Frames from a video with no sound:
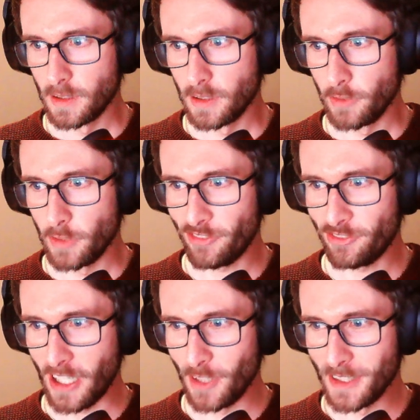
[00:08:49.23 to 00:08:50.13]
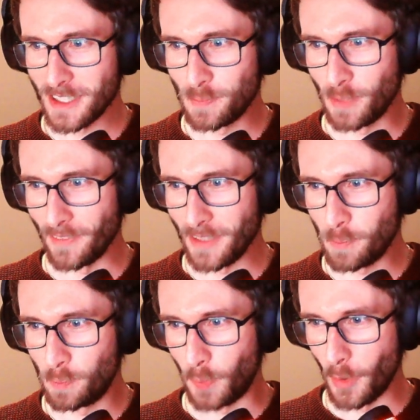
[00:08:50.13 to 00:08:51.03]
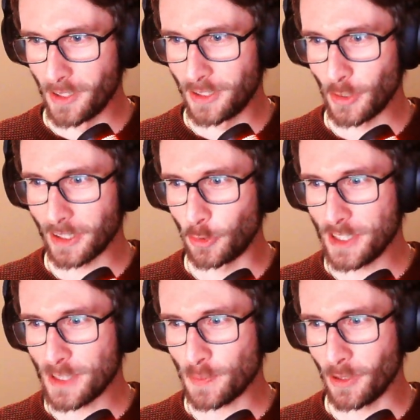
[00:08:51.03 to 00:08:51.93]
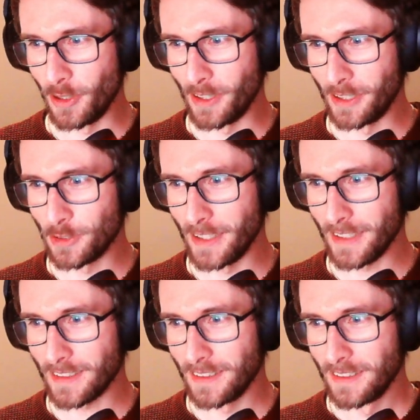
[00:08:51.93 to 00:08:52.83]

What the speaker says: we found his body burnt to a crisp earlier today.